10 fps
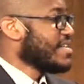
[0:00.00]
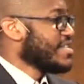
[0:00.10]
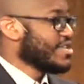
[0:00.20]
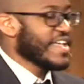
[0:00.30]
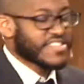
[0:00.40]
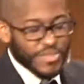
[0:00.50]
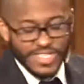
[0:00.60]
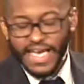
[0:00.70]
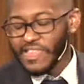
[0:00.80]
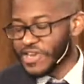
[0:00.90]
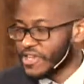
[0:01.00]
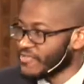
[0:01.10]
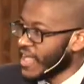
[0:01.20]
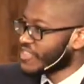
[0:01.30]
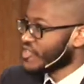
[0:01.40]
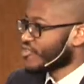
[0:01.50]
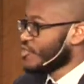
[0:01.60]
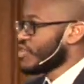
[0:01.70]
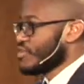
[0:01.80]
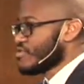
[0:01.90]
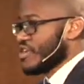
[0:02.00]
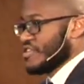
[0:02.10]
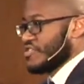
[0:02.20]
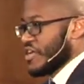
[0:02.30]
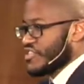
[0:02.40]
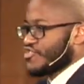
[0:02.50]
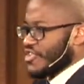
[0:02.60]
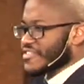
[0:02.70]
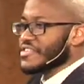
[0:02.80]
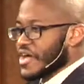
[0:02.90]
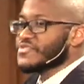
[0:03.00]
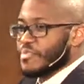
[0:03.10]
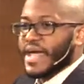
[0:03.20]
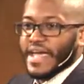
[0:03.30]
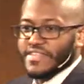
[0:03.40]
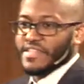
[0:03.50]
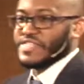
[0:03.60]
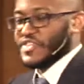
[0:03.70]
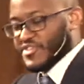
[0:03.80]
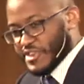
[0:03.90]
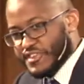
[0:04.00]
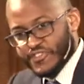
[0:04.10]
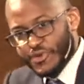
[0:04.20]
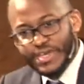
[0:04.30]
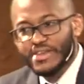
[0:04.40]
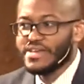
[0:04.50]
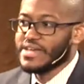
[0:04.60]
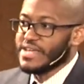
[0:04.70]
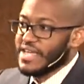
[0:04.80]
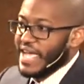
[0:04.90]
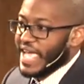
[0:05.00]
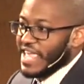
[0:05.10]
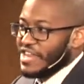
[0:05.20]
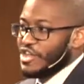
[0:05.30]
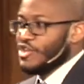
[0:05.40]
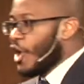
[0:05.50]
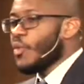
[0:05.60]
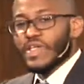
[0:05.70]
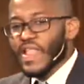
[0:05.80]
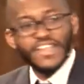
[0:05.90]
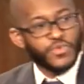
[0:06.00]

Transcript: You know, that's the mentality of like the student who does just enough to pass, like the C student. And no one likes